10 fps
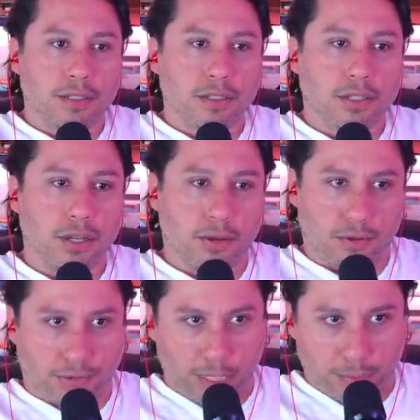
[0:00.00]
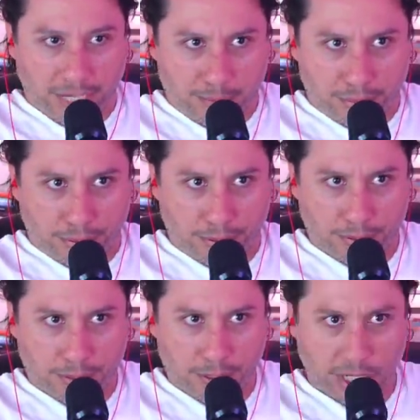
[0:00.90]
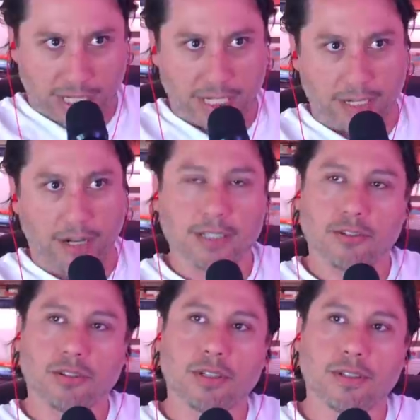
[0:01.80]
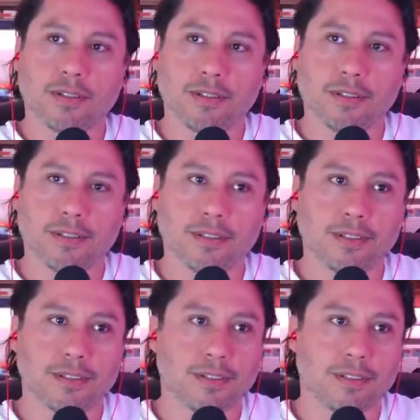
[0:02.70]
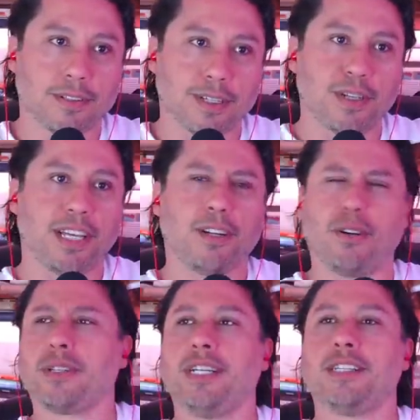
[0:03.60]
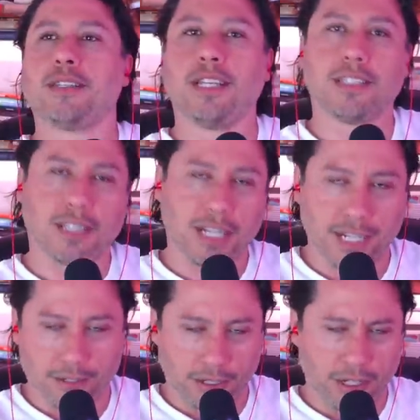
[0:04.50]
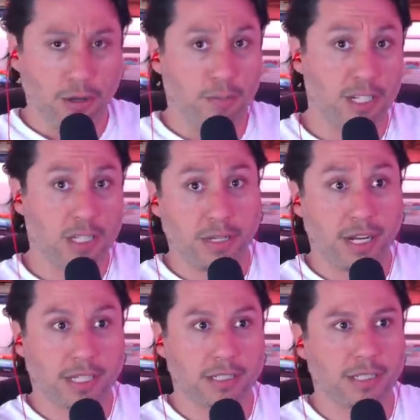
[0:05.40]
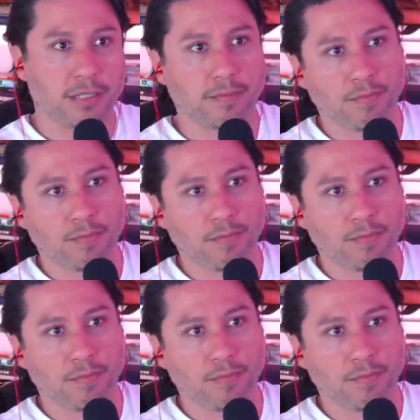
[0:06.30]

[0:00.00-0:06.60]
So, following up, Jack 10 of Hearts. Somebody golded his thing here, so you know it must have been excellent.